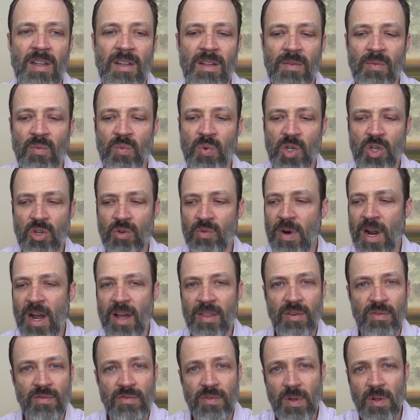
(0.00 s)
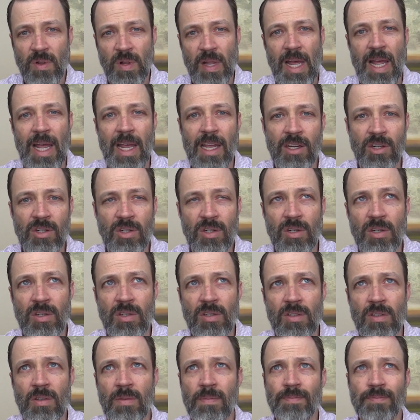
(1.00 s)
would you rather feel
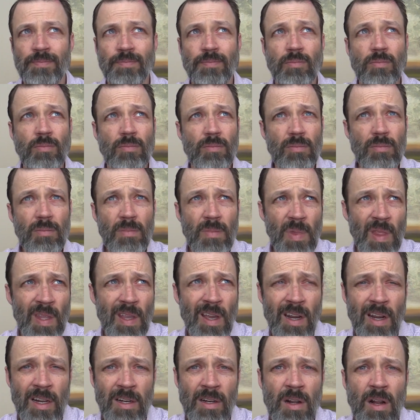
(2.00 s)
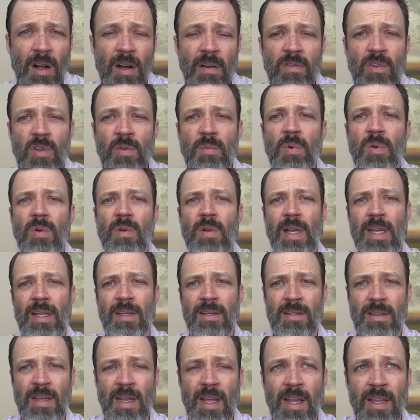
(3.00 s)
anxious and uncomfortable
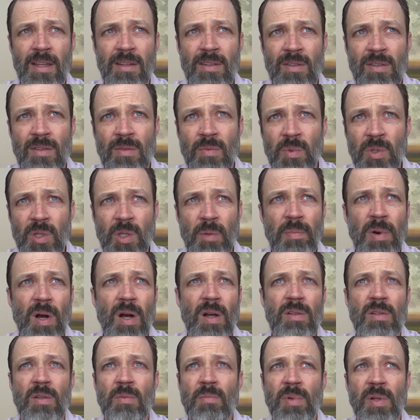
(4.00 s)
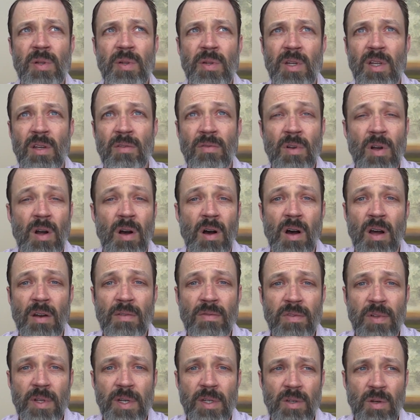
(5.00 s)
and tense with the possibility of
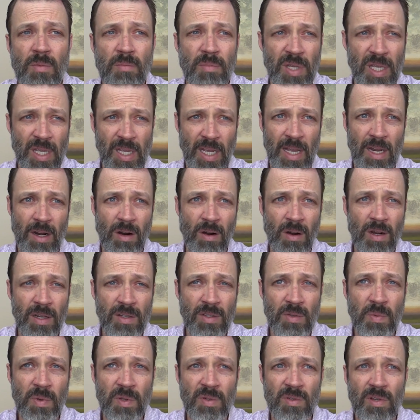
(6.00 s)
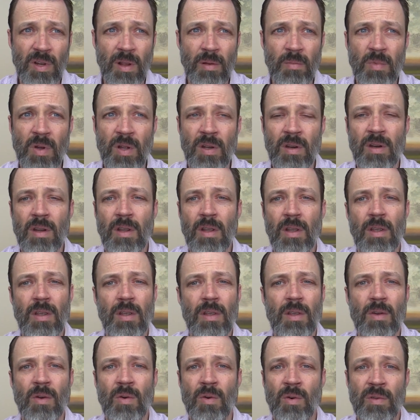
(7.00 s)
conflict or being at odds with someone
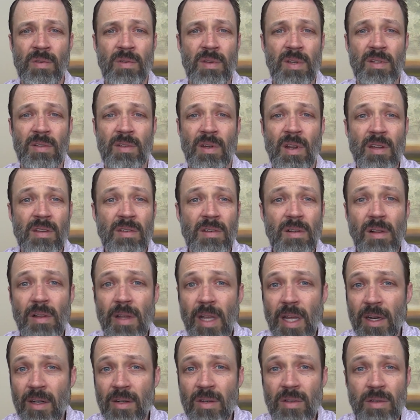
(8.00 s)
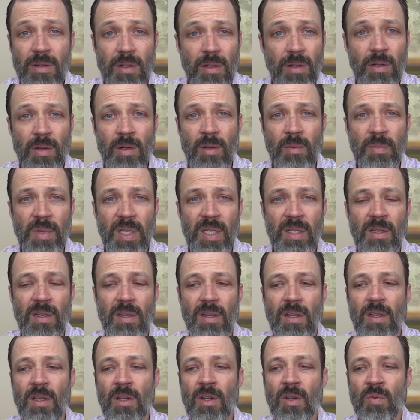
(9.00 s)
or things escalating just a little bit?
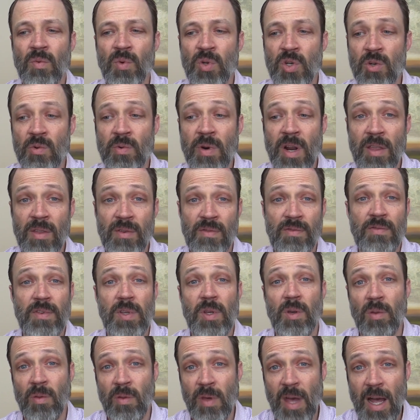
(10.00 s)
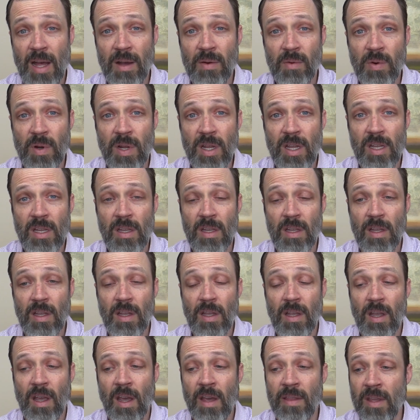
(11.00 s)
Would you rather feel that way
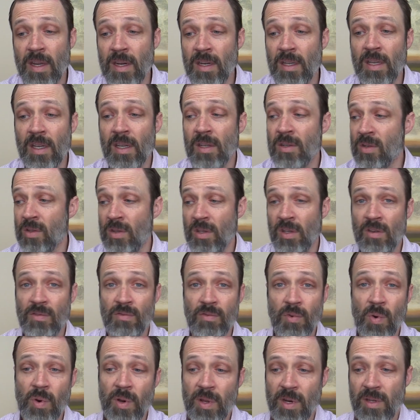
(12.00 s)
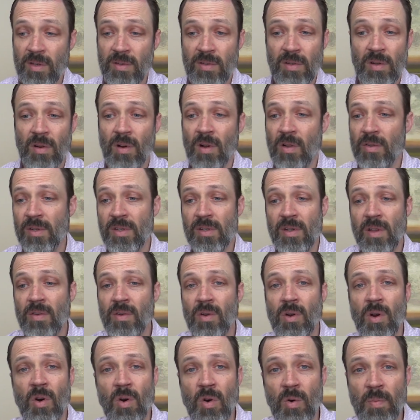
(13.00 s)
and then engage in the avoidance and all these other
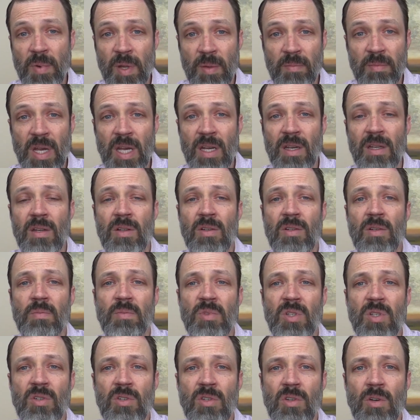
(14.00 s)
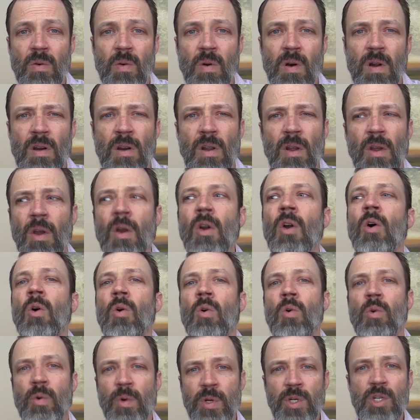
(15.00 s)
coping mechanisms and so on?
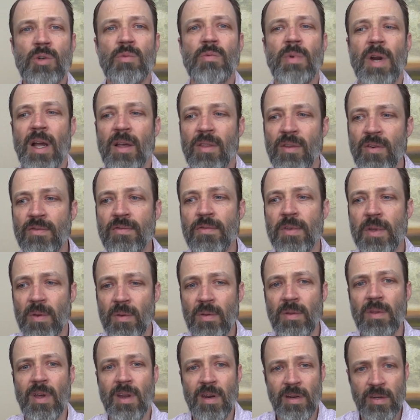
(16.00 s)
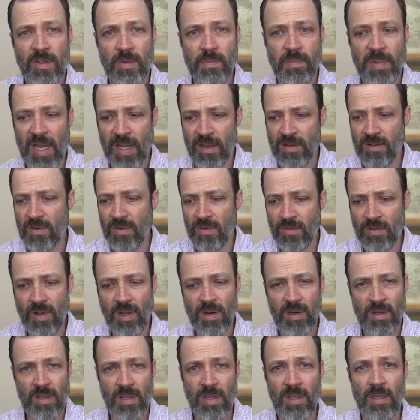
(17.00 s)
Or would you rather feel that expansive
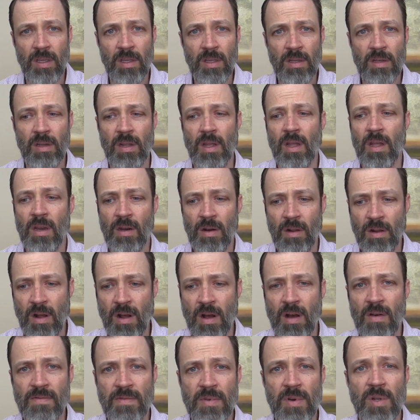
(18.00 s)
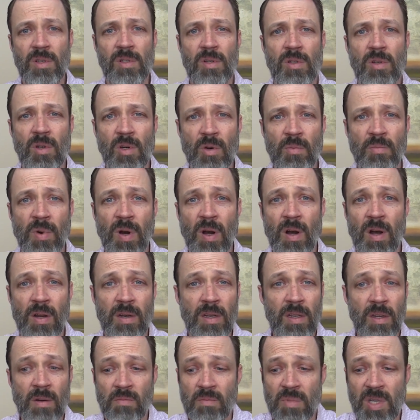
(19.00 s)
kind of heat and confidence in your
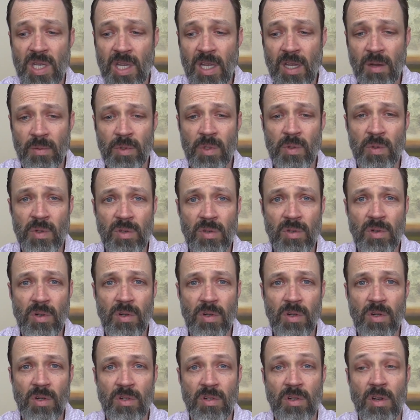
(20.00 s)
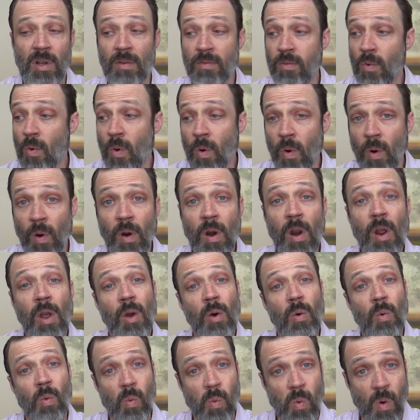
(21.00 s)
body and being able to assert yourself, or
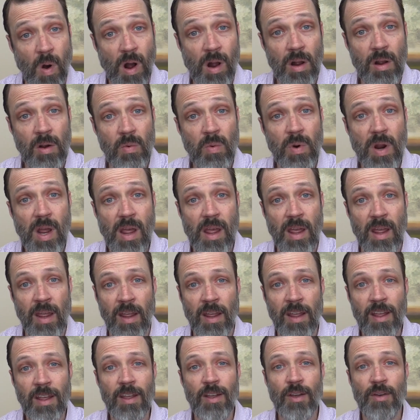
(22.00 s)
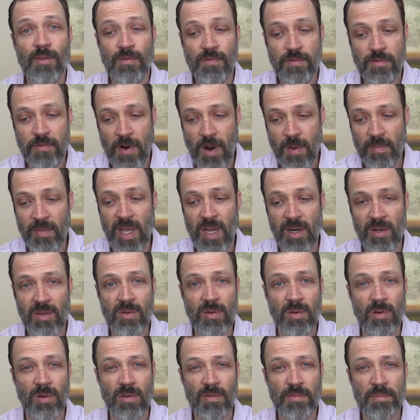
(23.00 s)
walk away from that
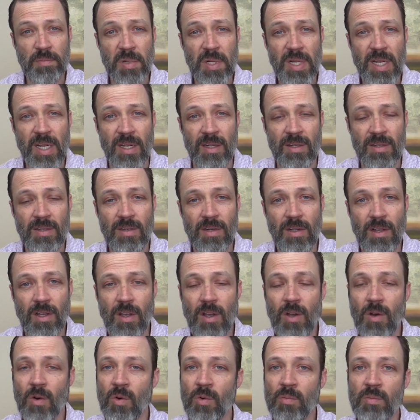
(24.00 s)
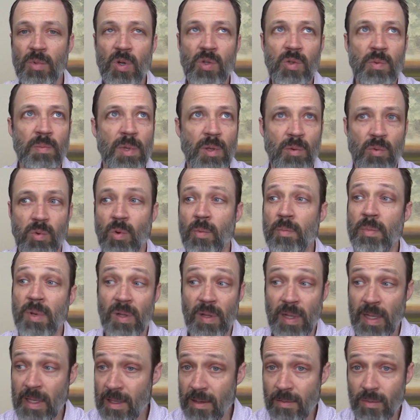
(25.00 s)
assertive place? Well, most people would be
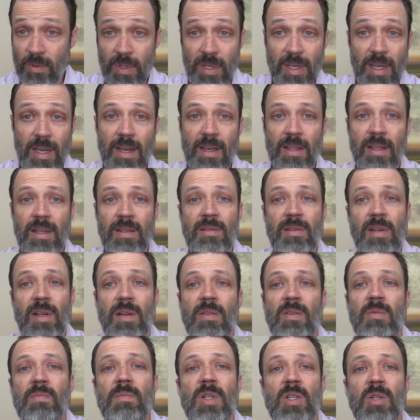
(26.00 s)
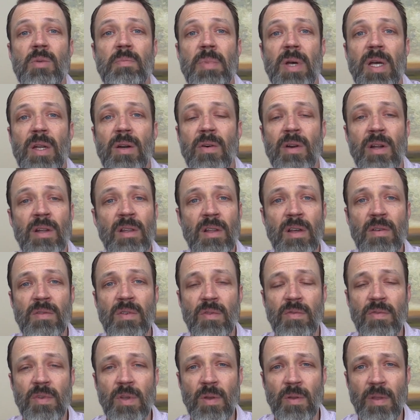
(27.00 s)
like, well, yeah, that sounds much better. I'd love
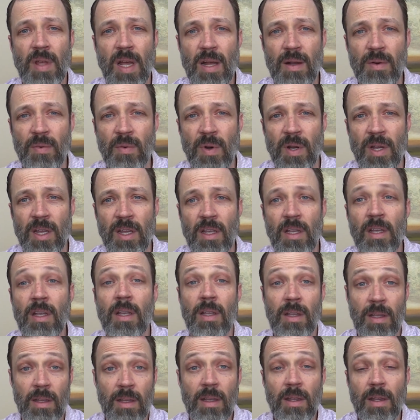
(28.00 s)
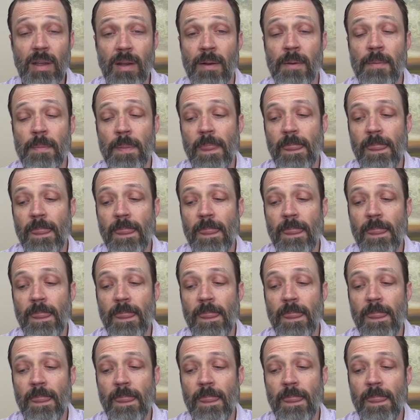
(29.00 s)
to feel that way. Yeah.